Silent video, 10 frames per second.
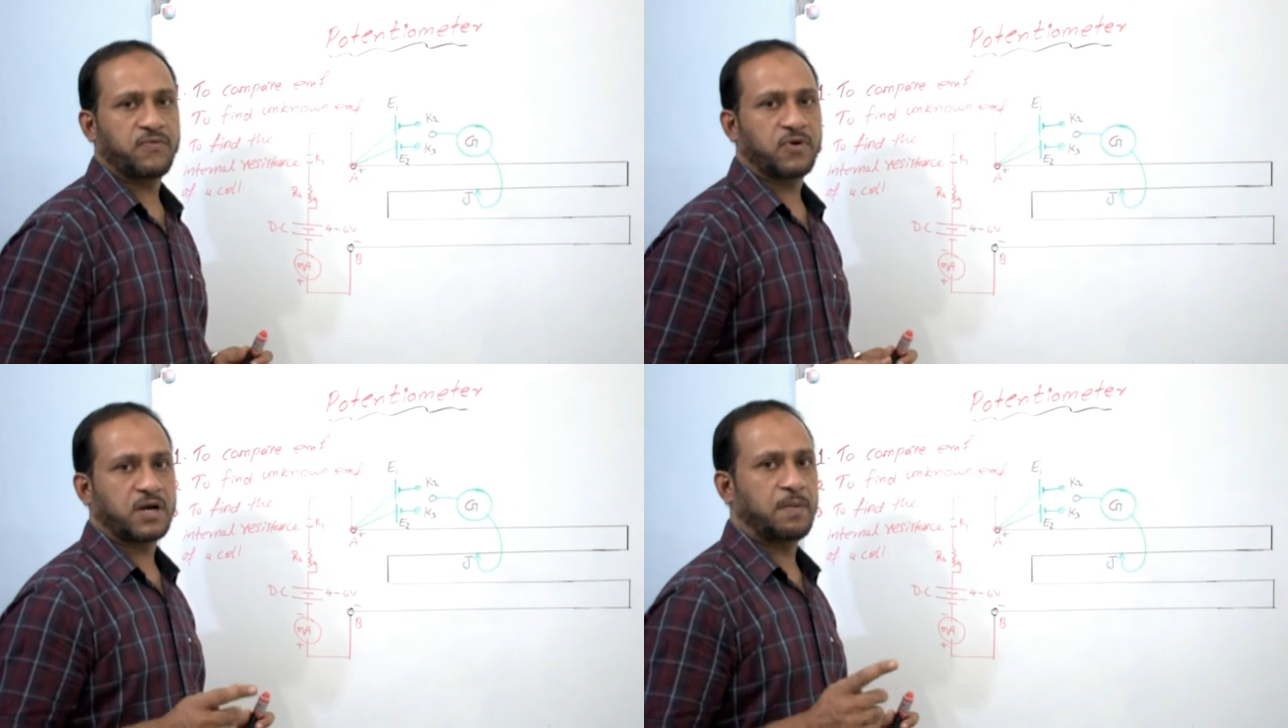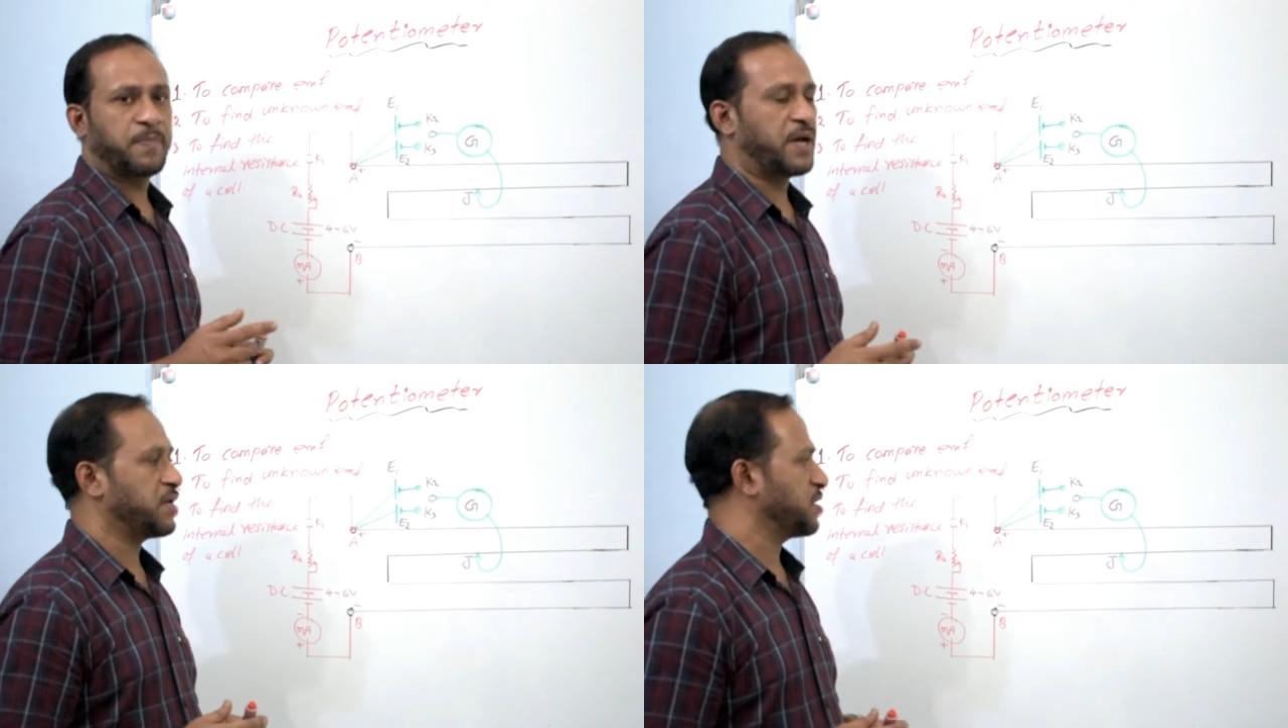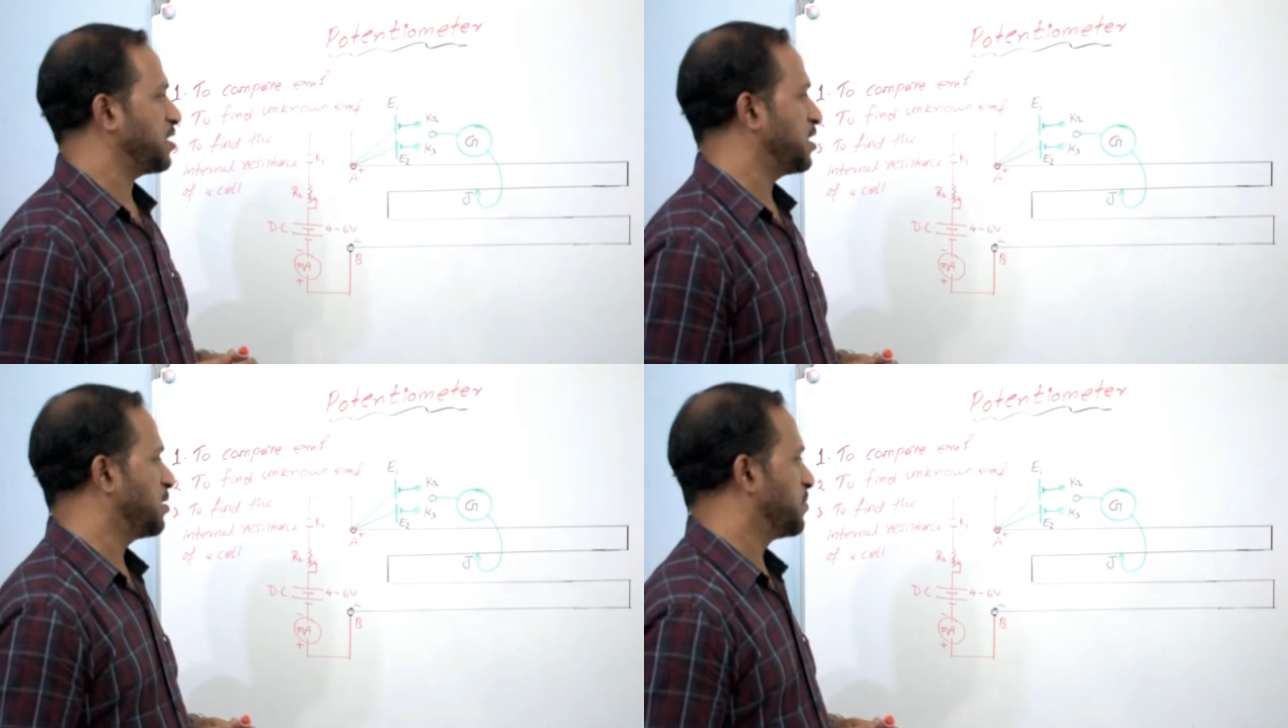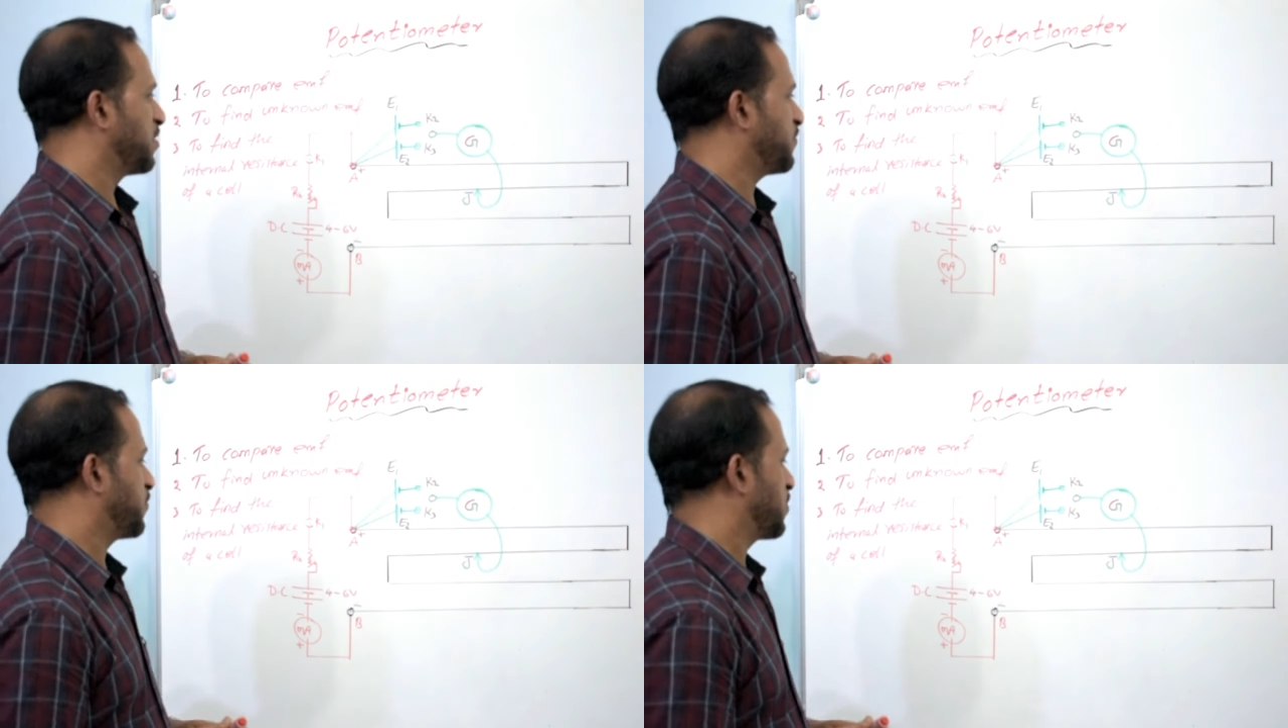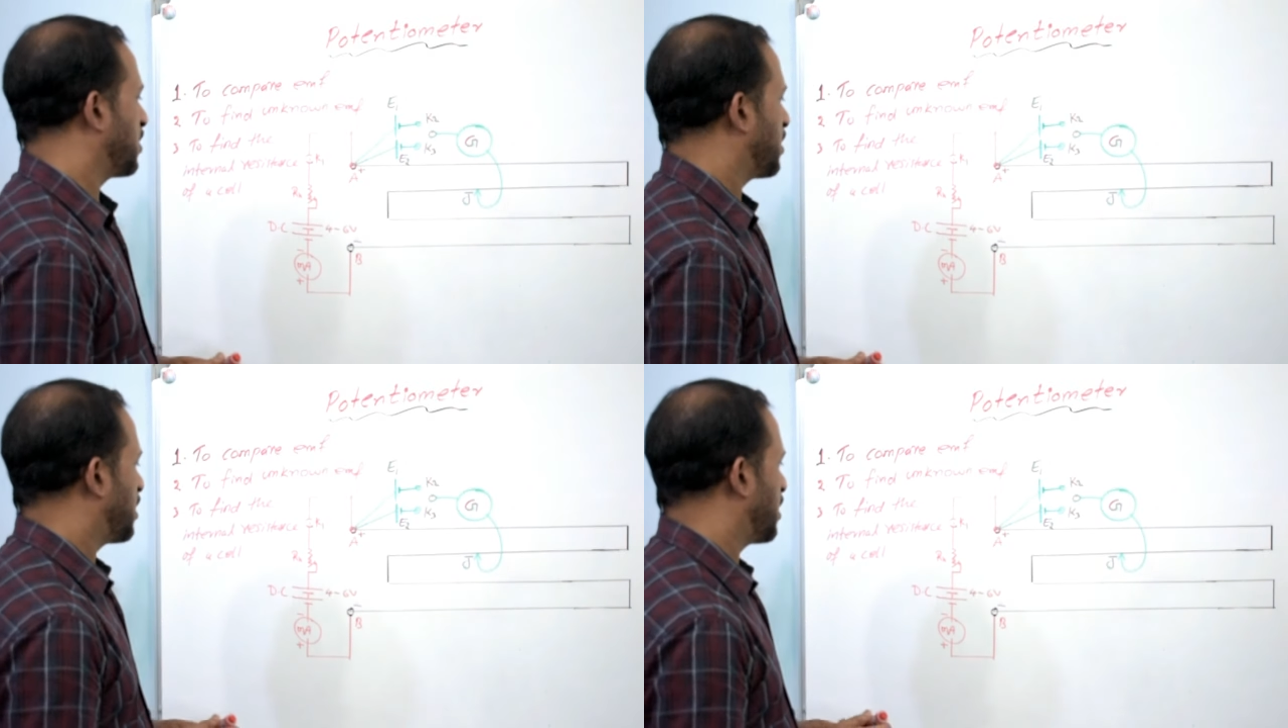for comparing
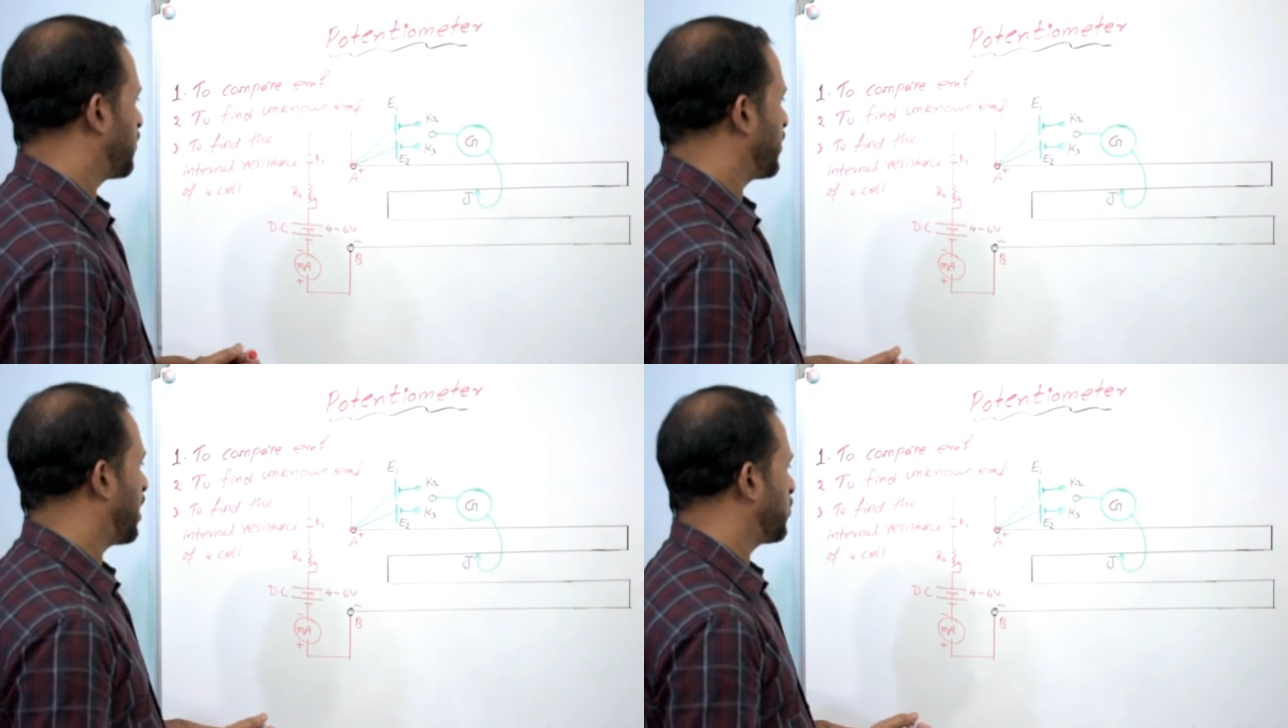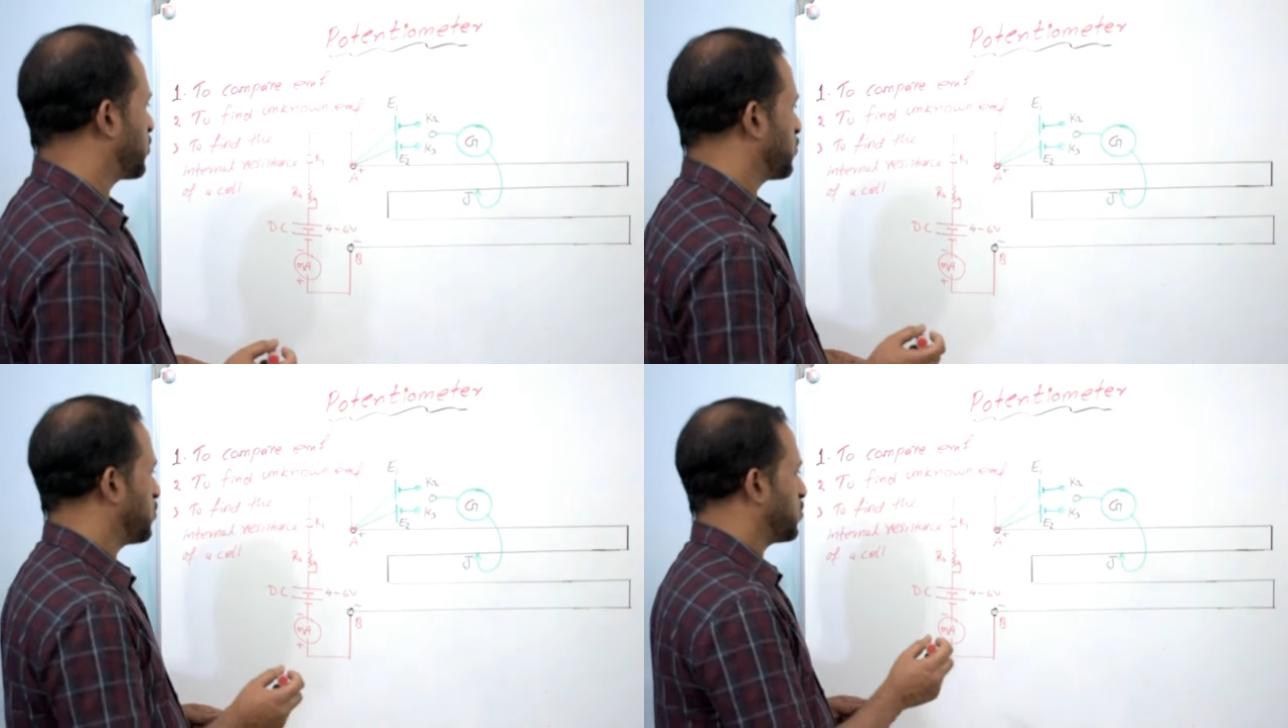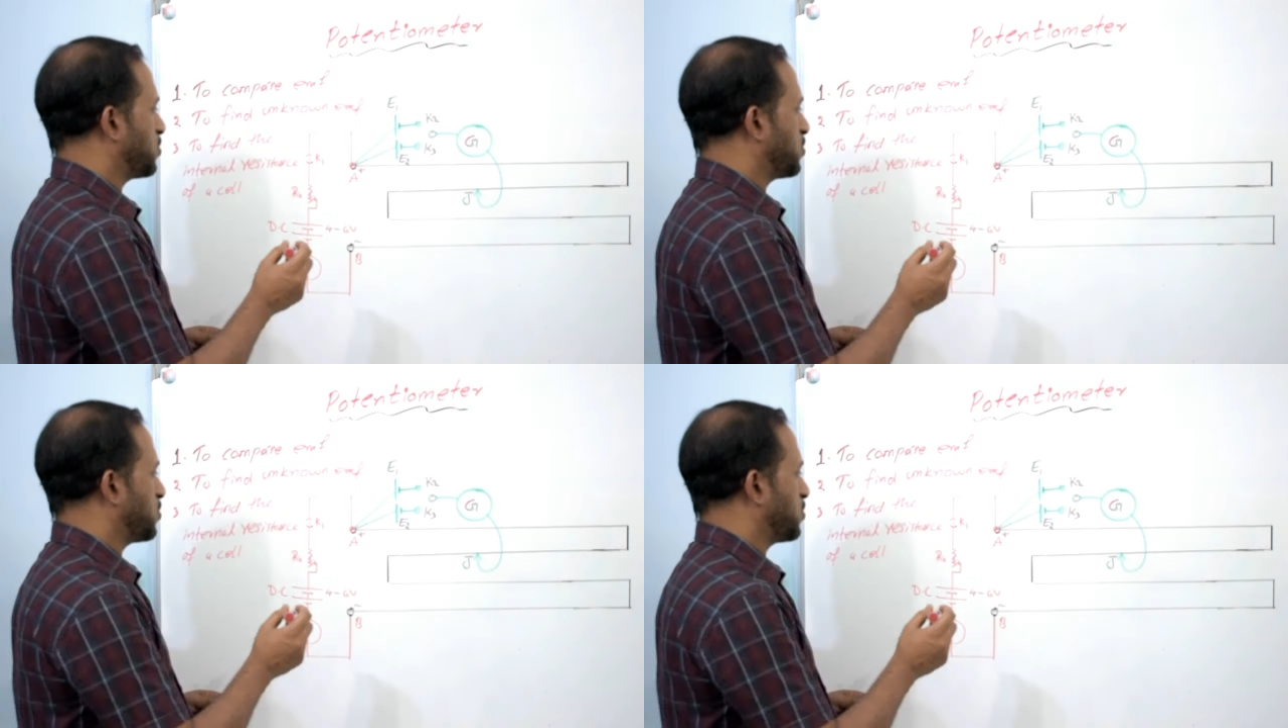EMF, we have to